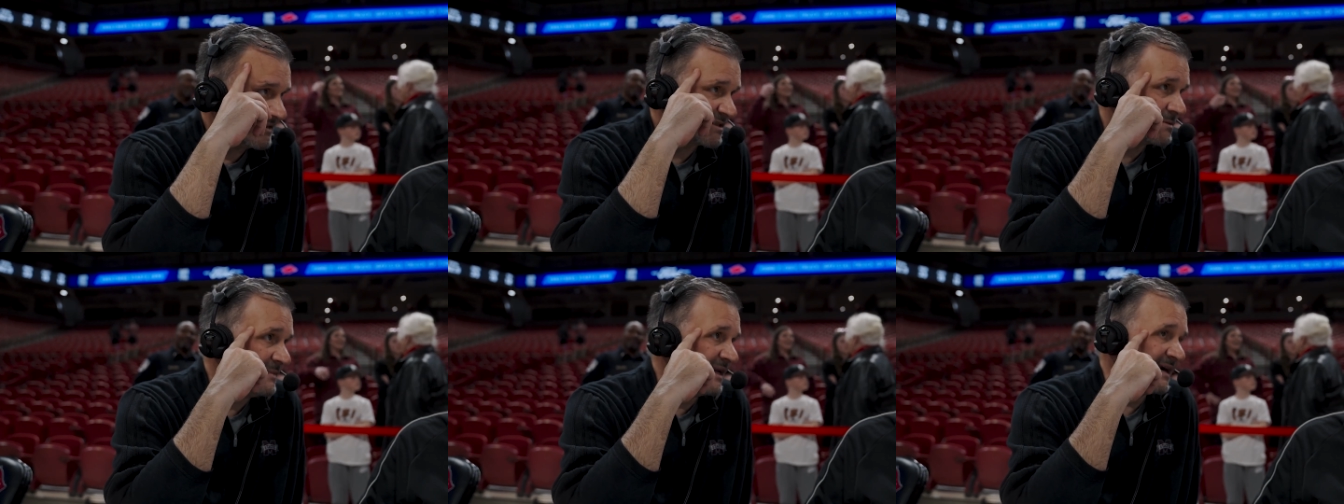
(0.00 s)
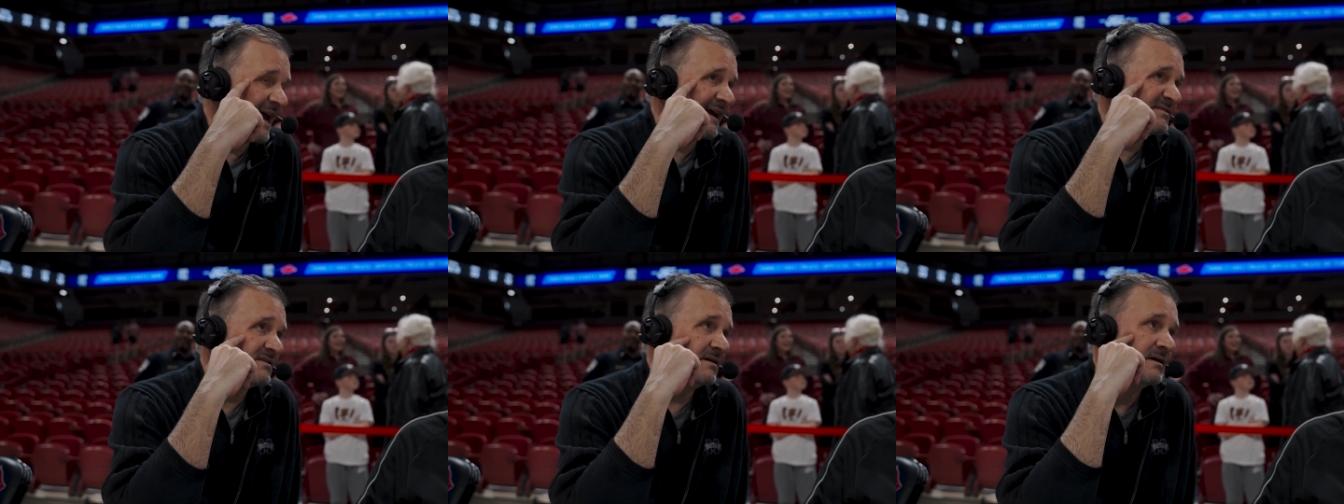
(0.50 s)
It doesn't mean it
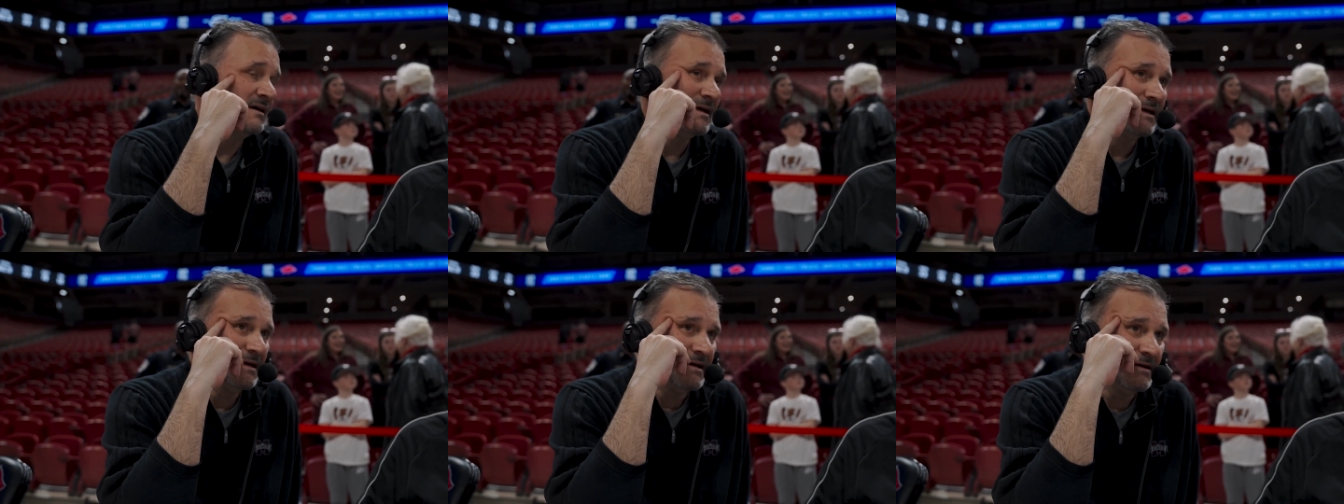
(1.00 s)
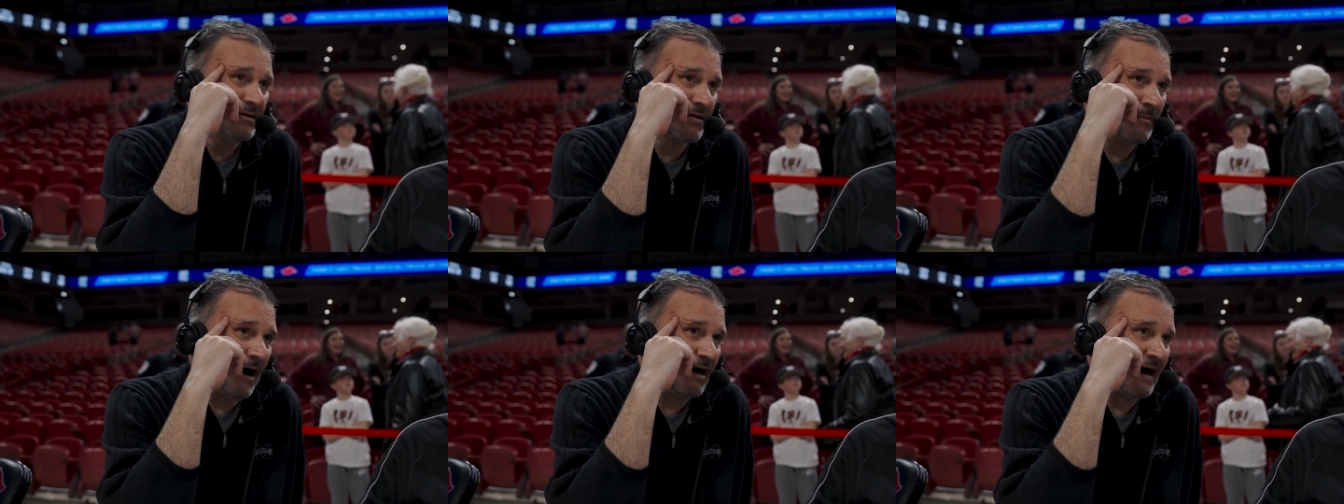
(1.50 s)
has to you know
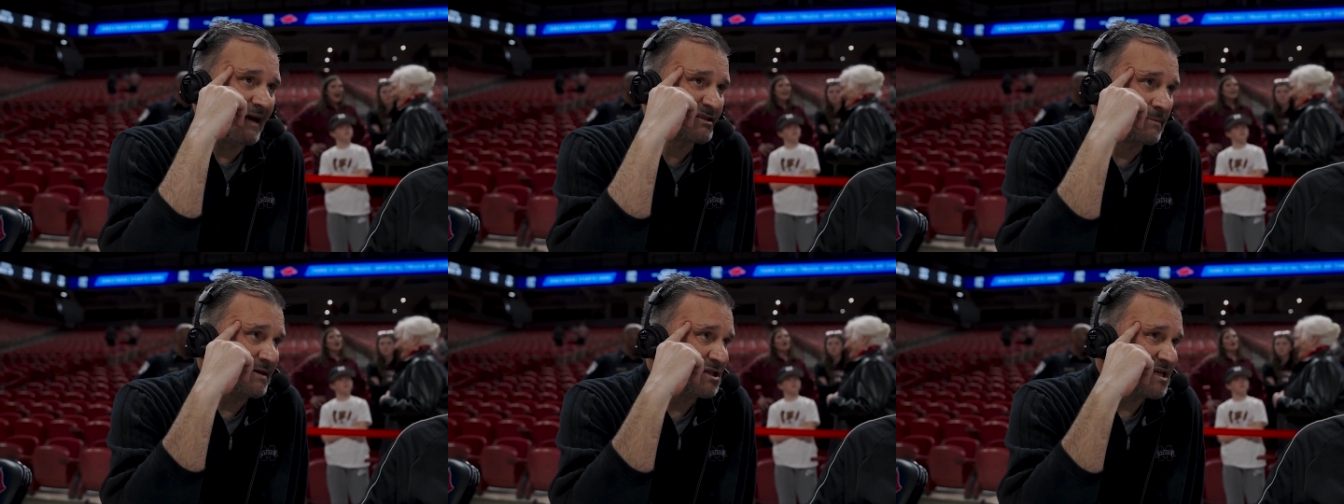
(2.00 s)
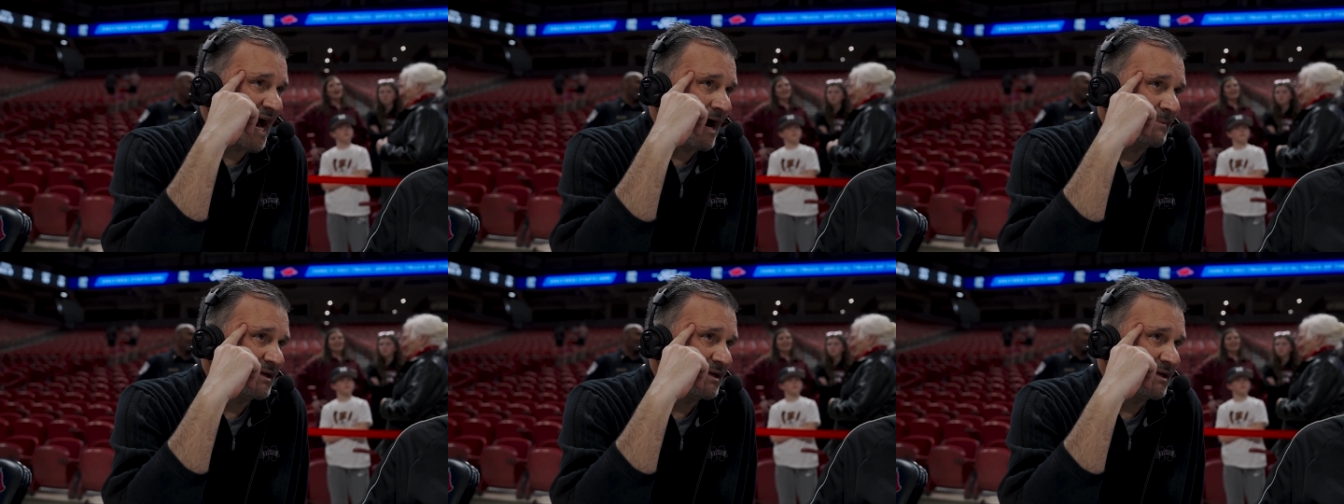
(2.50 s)
the ball has to be shy,